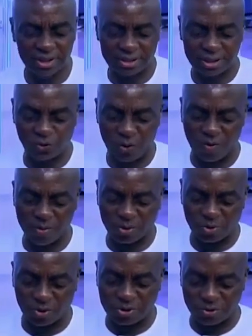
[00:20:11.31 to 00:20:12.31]
This is why we
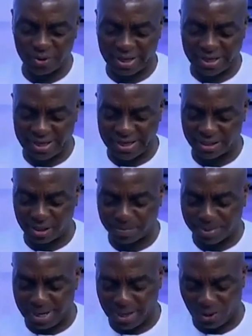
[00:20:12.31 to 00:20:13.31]
must continue to engage the
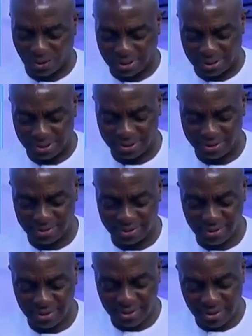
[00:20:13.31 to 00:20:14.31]
prayer altar
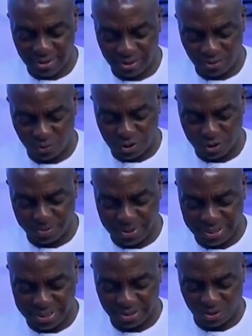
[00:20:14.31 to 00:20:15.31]
to
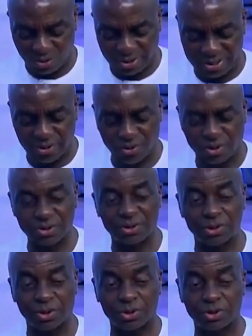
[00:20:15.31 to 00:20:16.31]
experience continuous
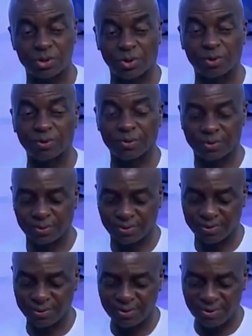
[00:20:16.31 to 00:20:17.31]
church growth.
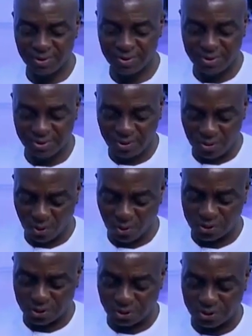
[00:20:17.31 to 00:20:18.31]

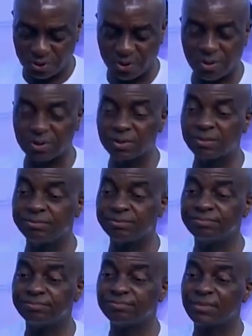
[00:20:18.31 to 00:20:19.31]
No shortcut.
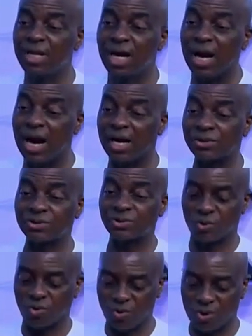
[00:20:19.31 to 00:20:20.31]
As
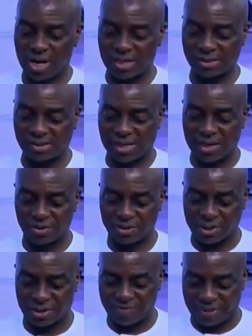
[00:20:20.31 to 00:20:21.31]
soon as
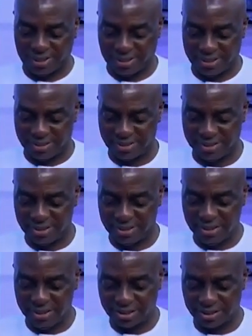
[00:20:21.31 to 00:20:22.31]
Zion travailed,
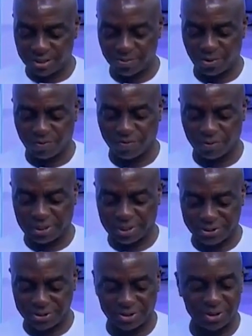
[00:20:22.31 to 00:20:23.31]
she brought forth
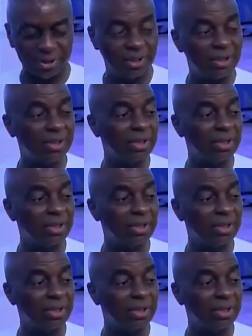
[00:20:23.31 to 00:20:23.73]
her children.